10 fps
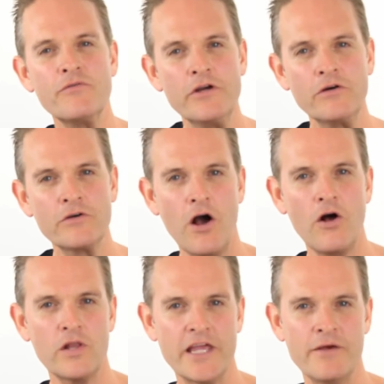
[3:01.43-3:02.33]
the real
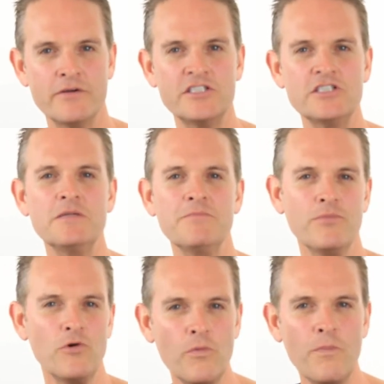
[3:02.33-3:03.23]
goal here is just to
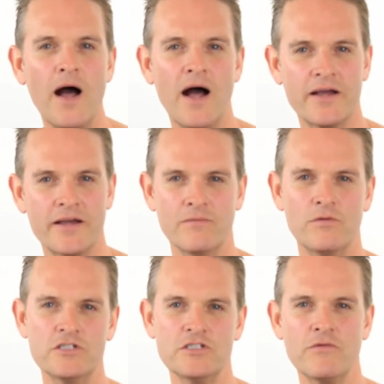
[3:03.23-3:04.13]
ballpark it.
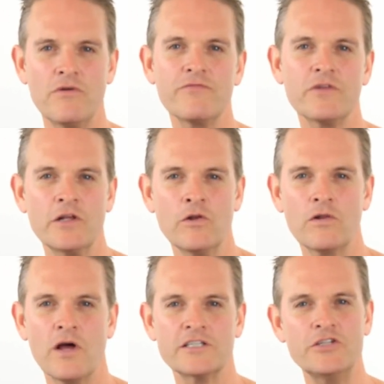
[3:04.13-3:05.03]
What does it roughly
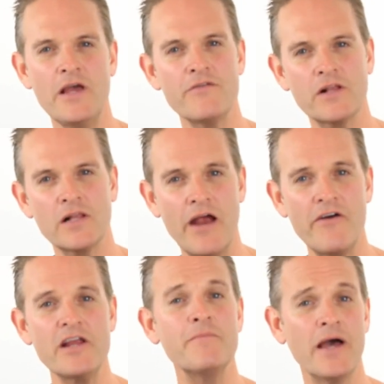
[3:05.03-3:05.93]
look like? Do you have
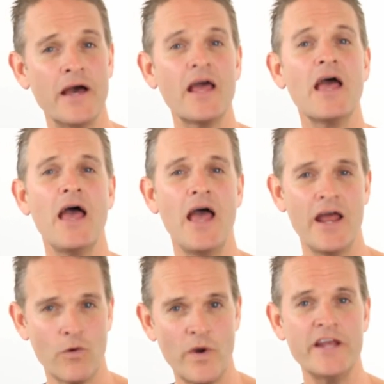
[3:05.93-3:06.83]
clarity about
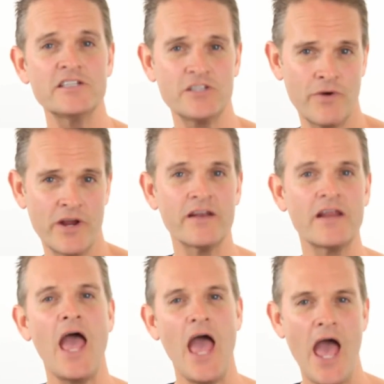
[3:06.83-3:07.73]
and awareness
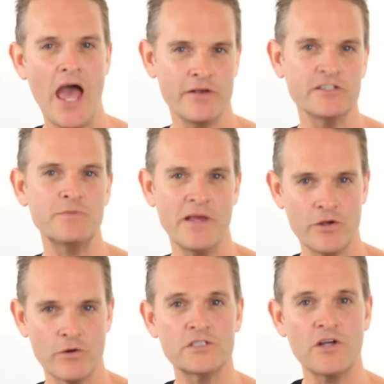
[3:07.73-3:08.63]
around how you
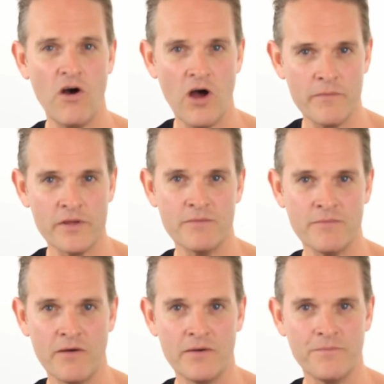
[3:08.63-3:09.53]
spend your time at the
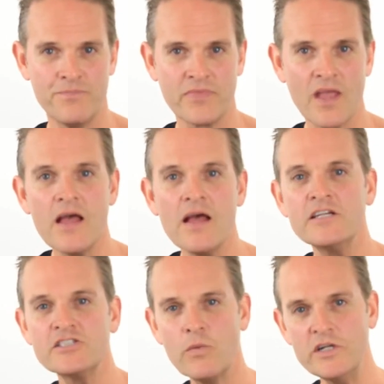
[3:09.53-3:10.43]
moment?
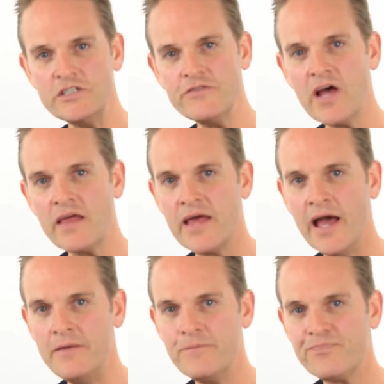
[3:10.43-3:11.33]
So once you've done
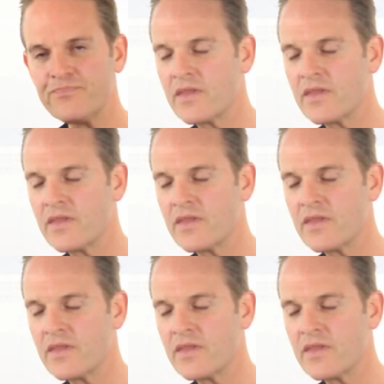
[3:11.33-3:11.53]
that,